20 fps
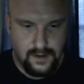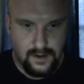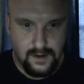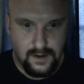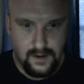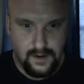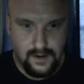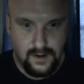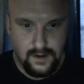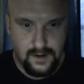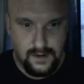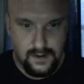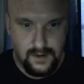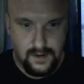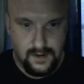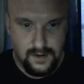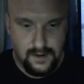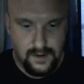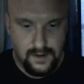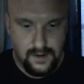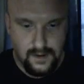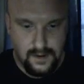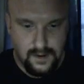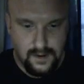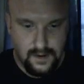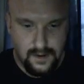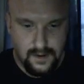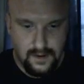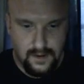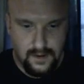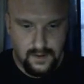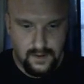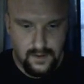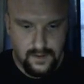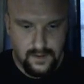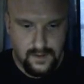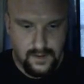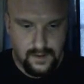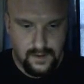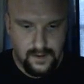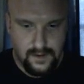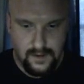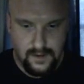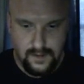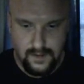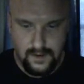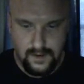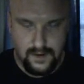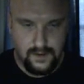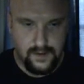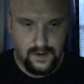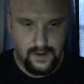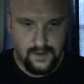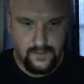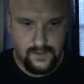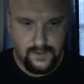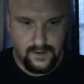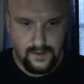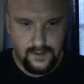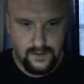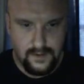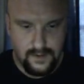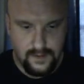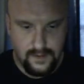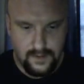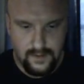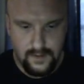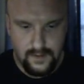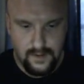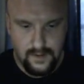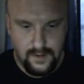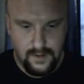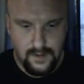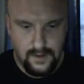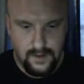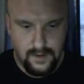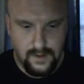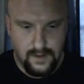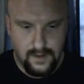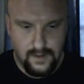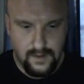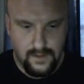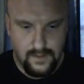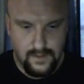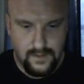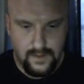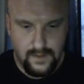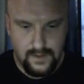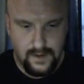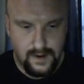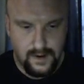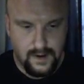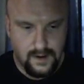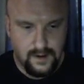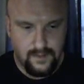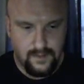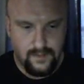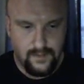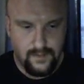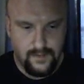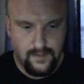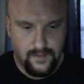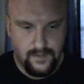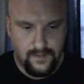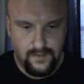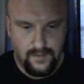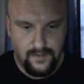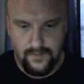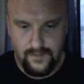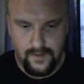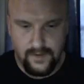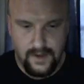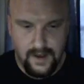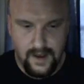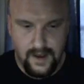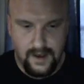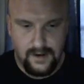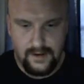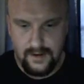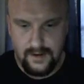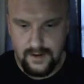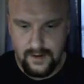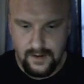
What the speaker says: in no, I don't have to, no time flat.